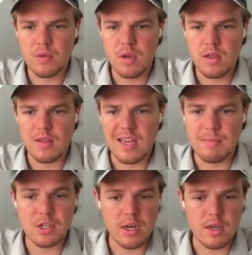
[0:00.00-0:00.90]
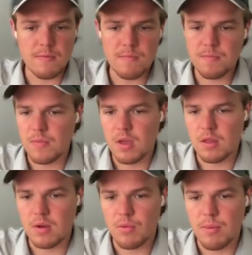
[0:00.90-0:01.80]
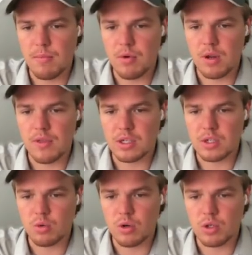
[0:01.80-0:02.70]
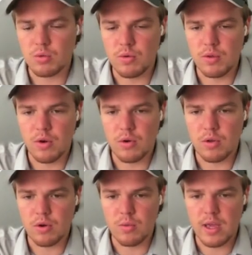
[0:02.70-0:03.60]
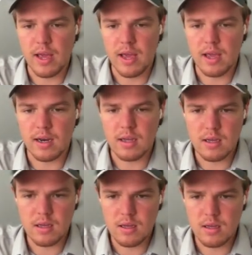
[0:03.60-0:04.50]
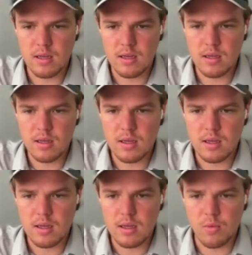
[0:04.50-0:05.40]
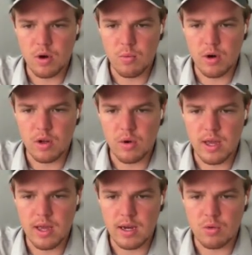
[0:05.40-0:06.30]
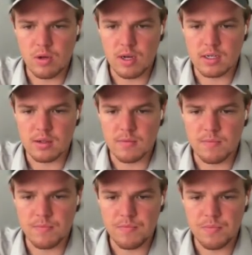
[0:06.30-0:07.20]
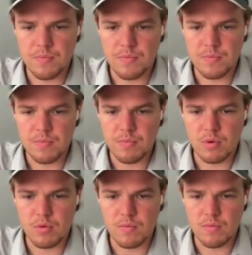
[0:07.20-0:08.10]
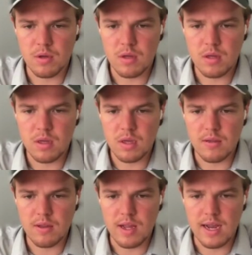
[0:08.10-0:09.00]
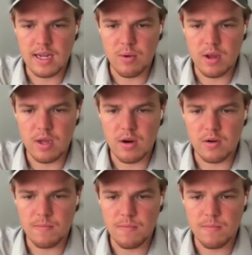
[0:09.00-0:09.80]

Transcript: the image I D. And then remember in that storage earlier we had, we're gonna wanna go ahead and do custom, boom, and then the I D right here.